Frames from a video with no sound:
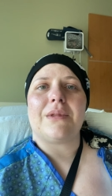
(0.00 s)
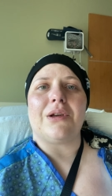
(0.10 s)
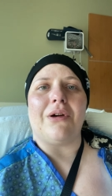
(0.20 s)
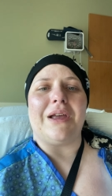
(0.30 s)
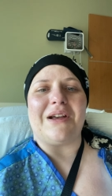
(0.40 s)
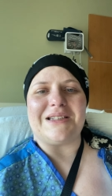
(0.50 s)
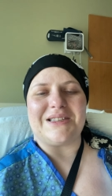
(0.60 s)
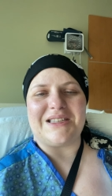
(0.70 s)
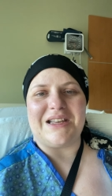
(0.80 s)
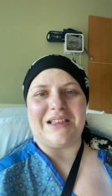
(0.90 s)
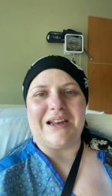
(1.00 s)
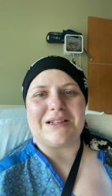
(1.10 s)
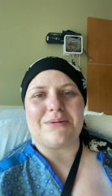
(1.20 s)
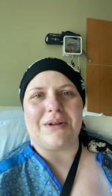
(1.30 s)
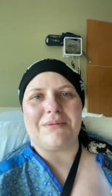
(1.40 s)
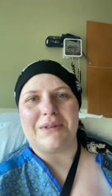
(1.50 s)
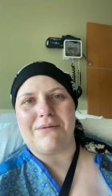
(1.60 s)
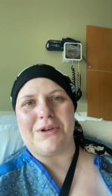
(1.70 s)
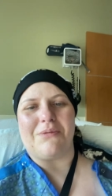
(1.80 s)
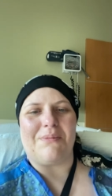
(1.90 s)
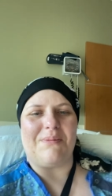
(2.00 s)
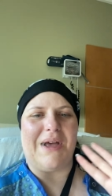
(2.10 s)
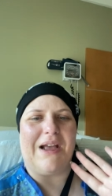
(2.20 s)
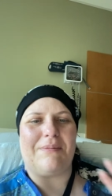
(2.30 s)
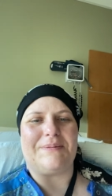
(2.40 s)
All right, you guys, I'll see you in the next one. Love you. Bye.